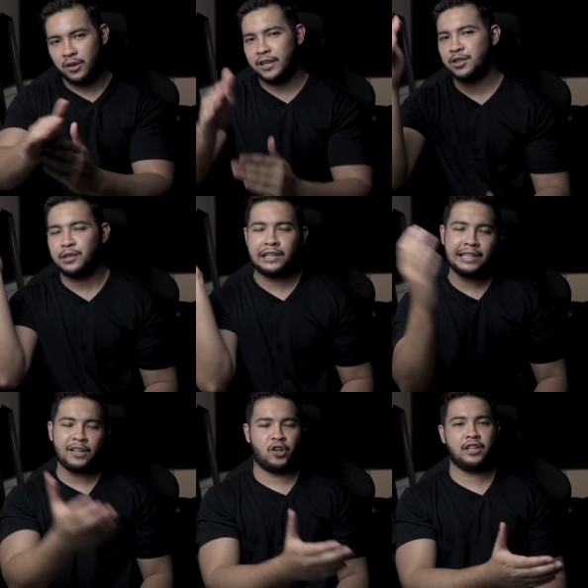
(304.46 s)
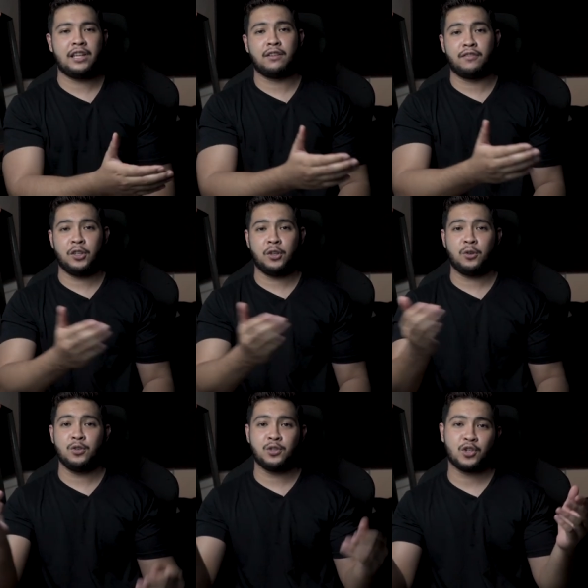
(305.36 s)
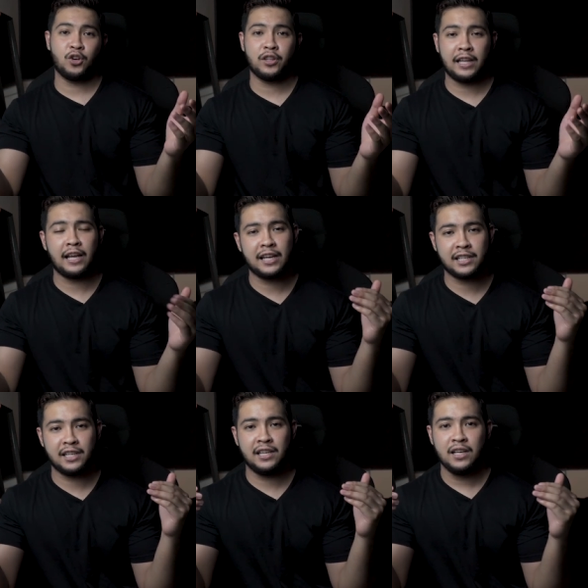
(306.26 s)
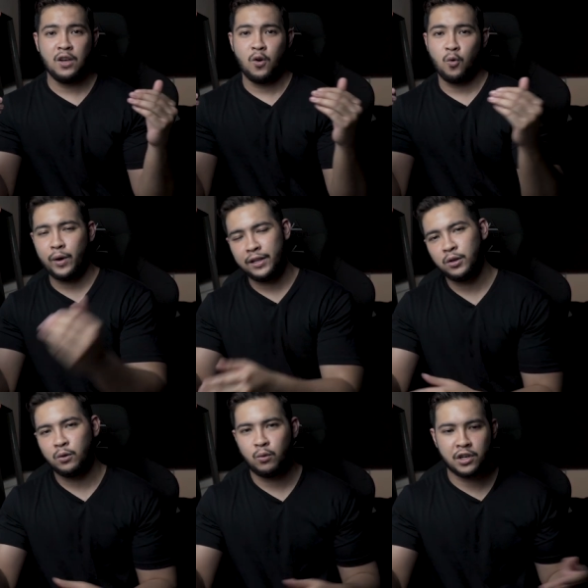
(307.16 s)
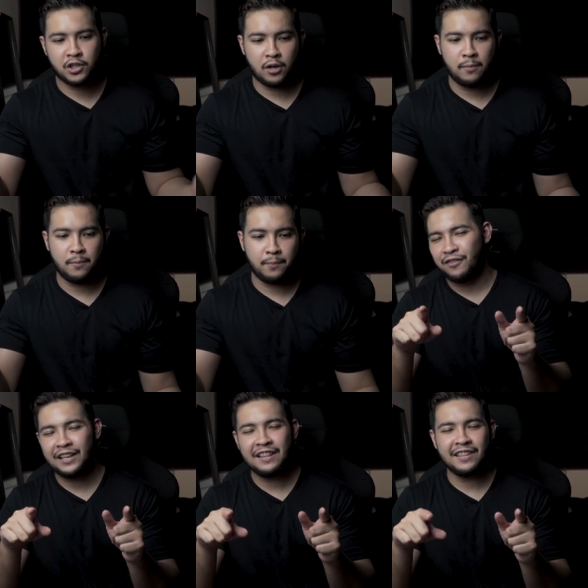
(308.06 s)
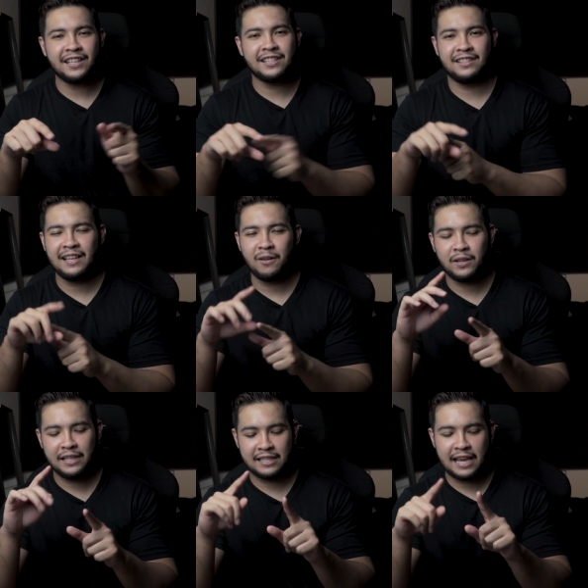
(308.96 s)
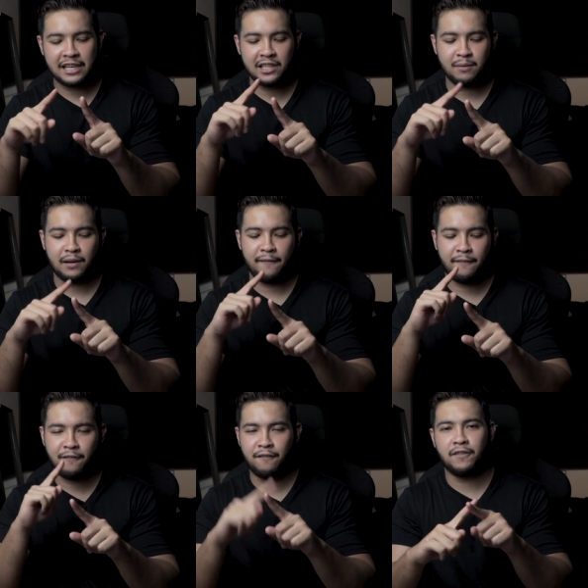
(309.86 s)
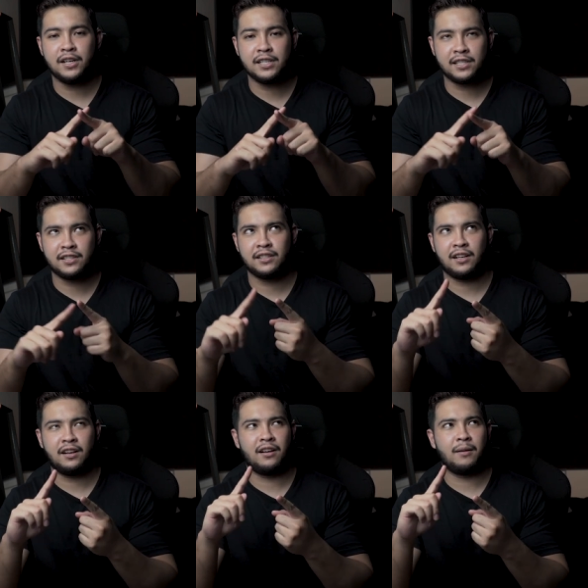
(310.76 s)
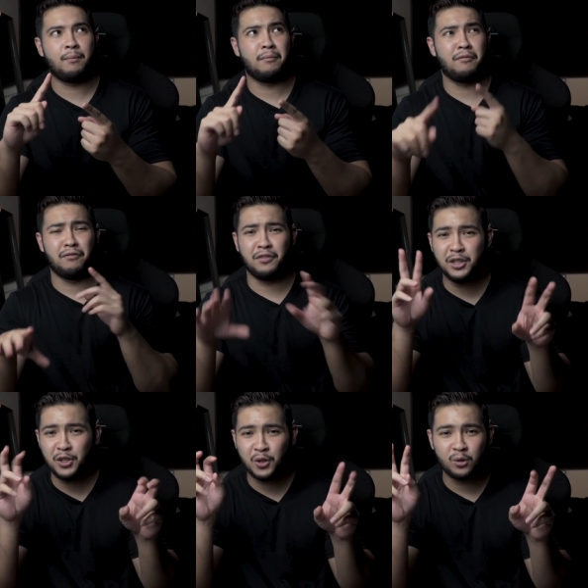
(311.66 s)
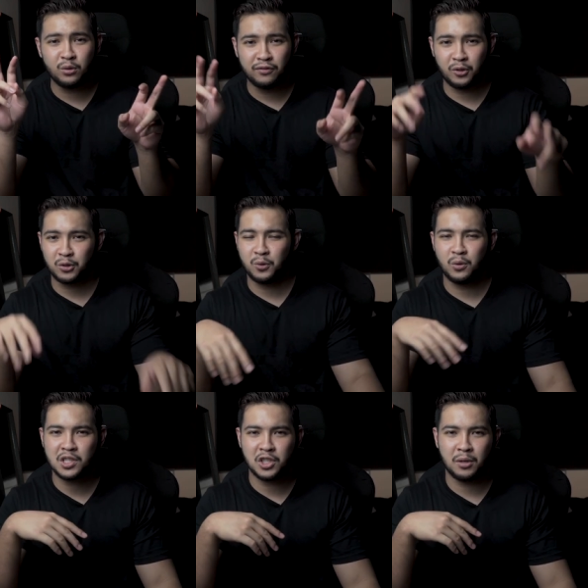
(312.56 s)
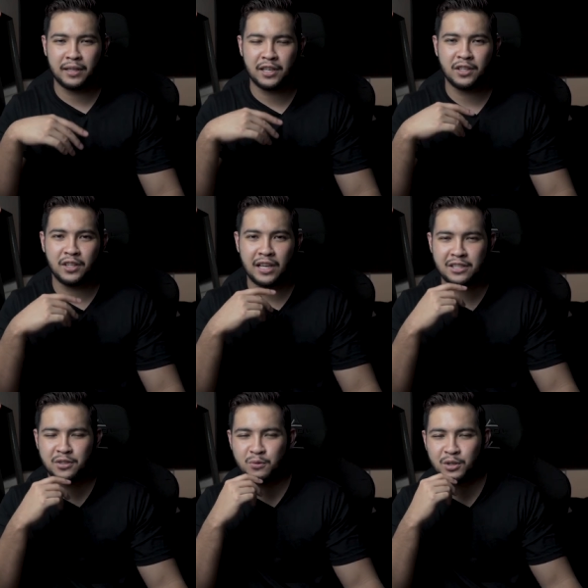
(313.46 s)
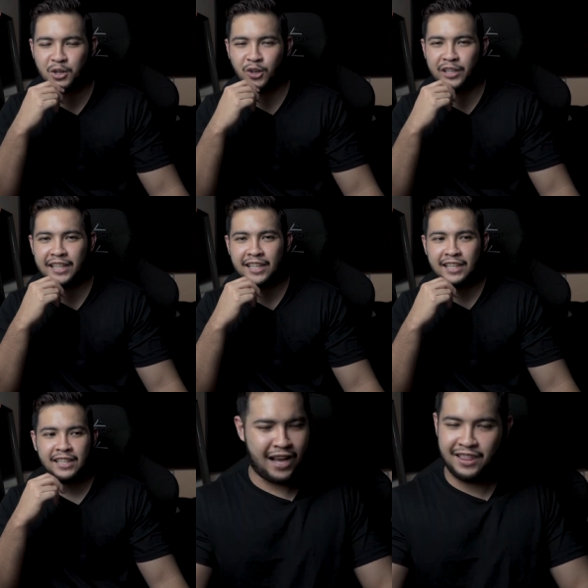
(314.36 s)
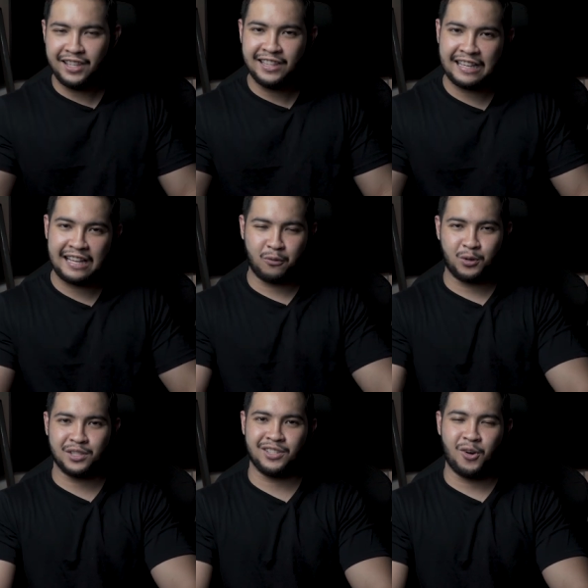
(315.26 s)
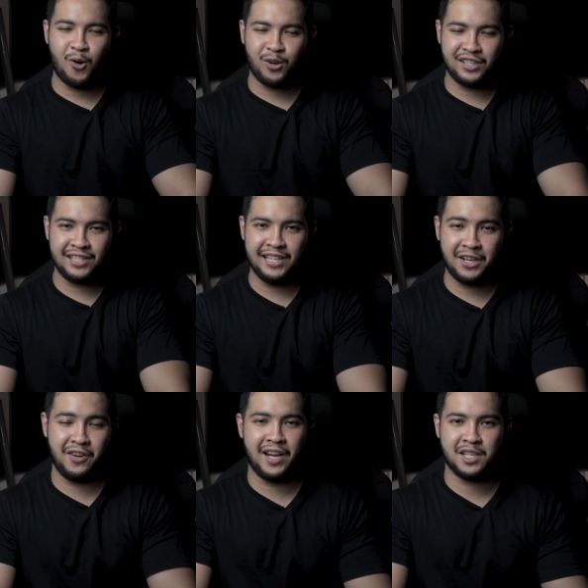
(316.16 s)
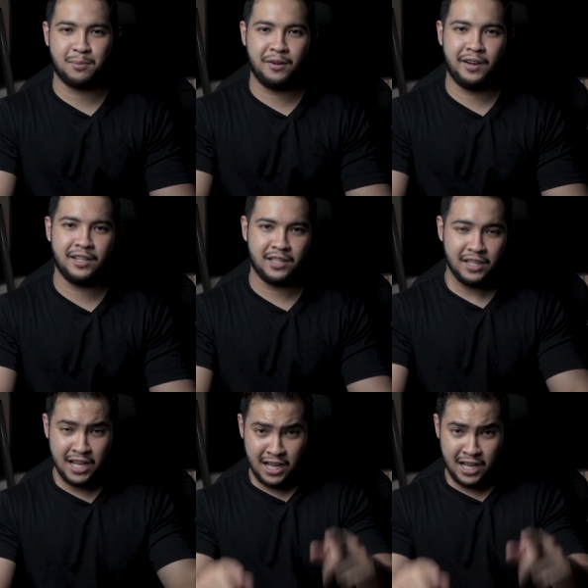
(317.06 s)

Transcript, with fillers: Okay, so earlier on in the video, you saw that I actually went to a workshop. Funny thing is, that is actually my first video photo workshop, that as you would call it. I think that was honestly a great experience.